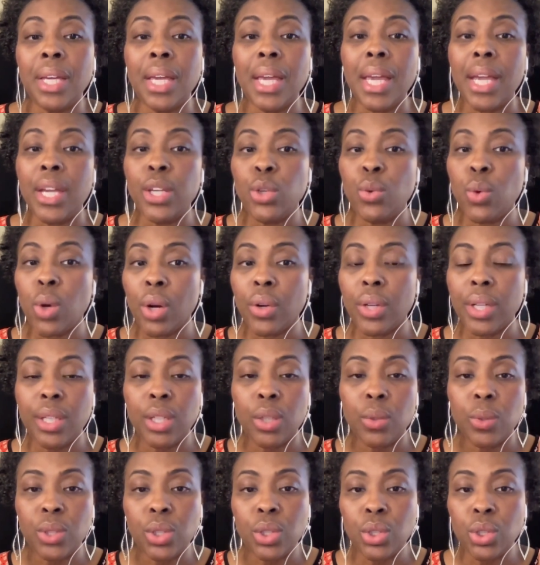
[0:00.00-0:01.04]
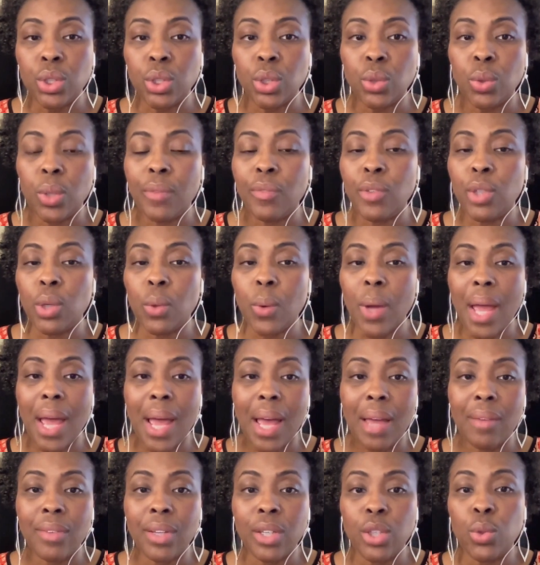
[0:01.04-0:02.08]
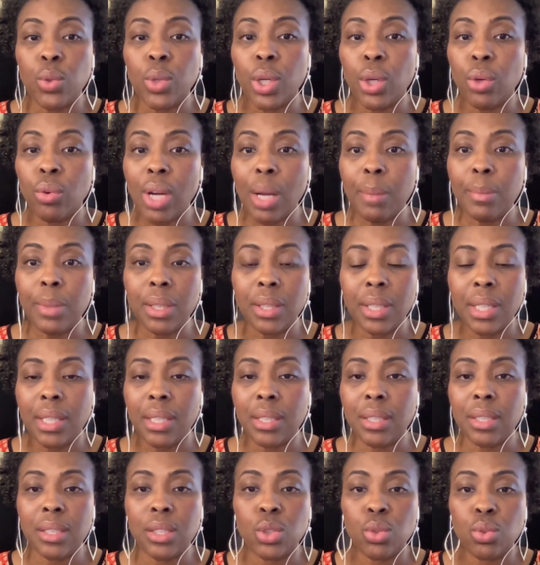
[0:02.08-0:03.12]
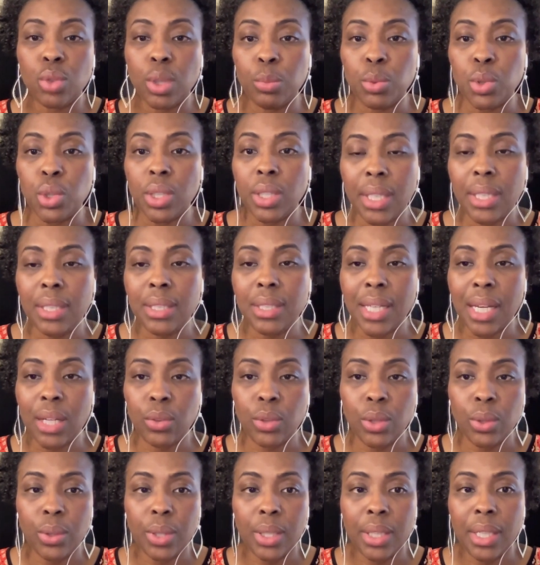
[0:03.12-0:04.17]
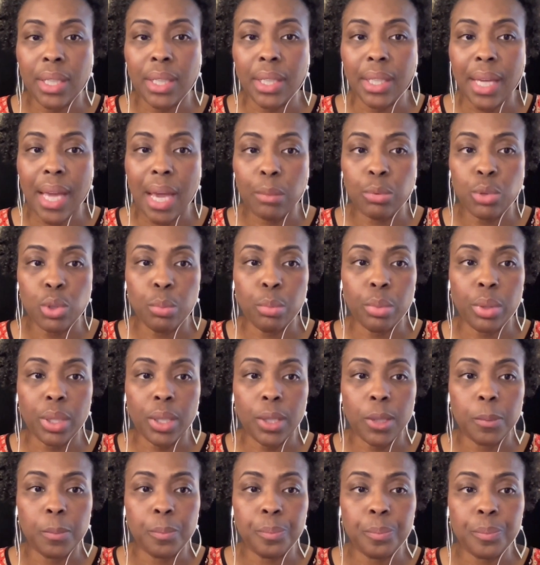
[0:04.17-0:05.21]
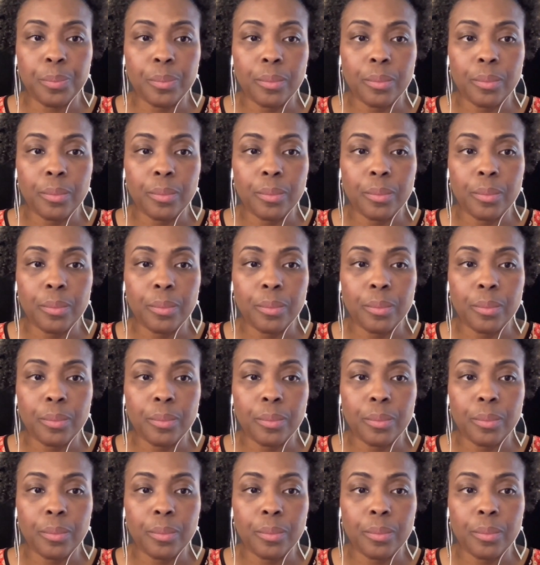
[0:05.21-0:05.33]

And you already know what to do. If you don't have it, you can grab the link in the description and download it in the caption below.